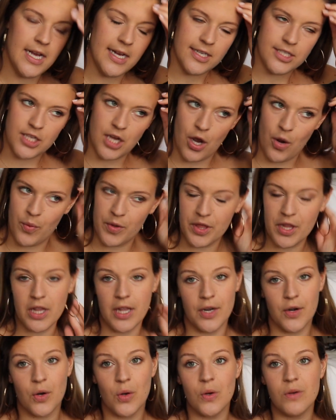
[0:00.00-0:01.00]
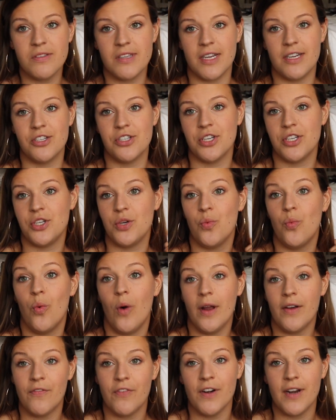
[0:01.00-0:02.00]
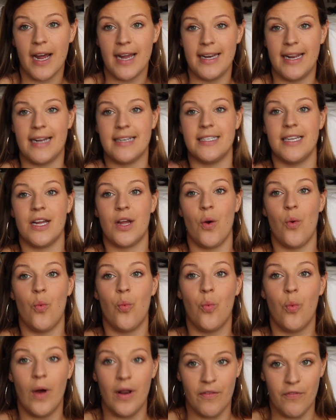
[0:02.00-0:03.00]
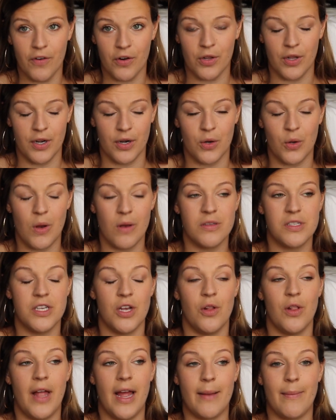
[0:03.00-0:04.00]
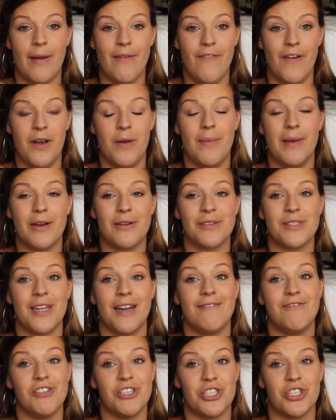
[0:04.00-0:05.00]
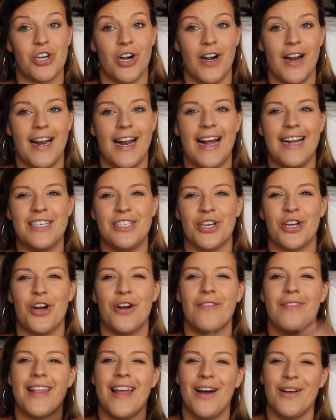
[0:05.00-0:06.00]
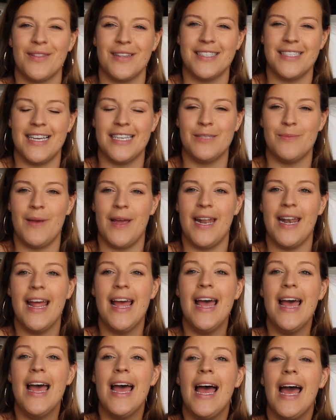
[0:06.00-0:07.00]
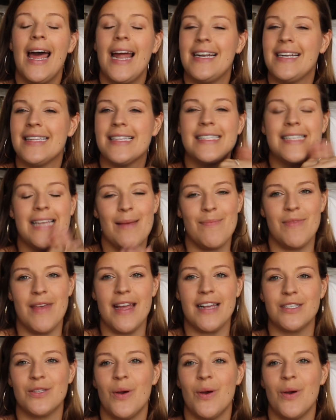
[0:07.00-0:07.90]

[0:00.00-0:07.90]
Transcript: So with clinicals, I usually do one for didactic, one for clinical. So my fundamentals that I've just started, I took over the health assessment and I did the same thing.